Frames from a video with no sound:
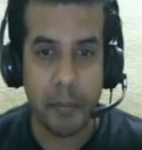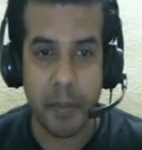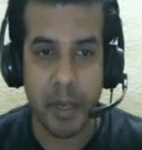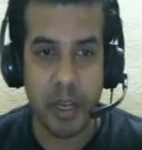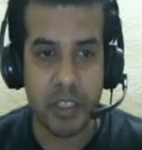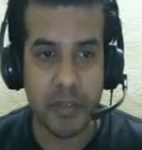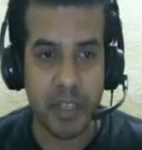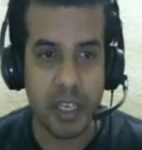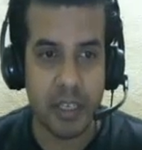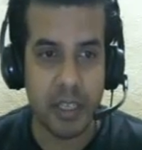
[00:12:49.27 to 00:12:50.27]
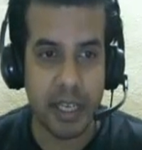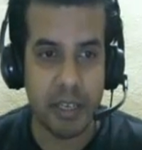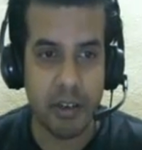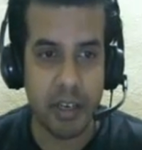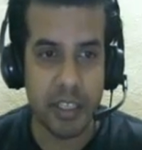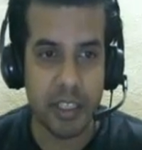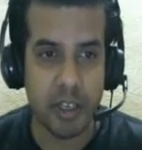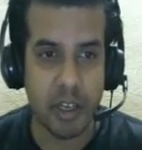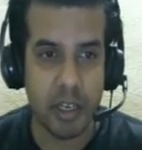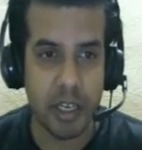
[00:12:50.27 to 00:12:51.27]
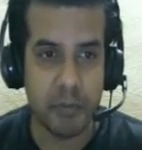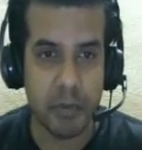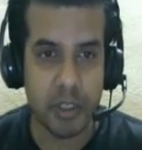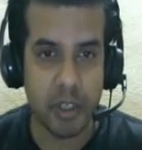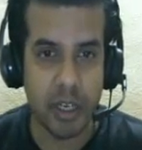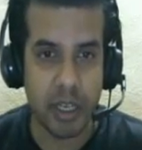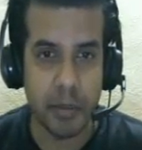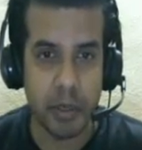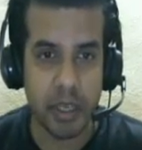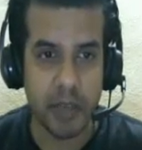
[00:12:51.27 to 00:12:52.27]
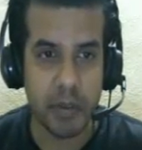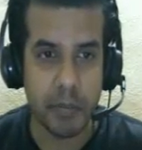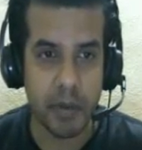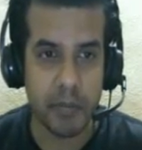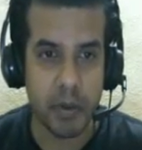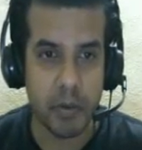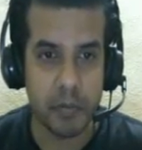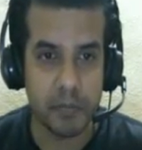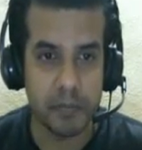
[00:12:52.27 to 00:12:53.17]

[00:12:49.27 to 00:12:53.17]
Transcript: Because of that only it was not able to give the preview.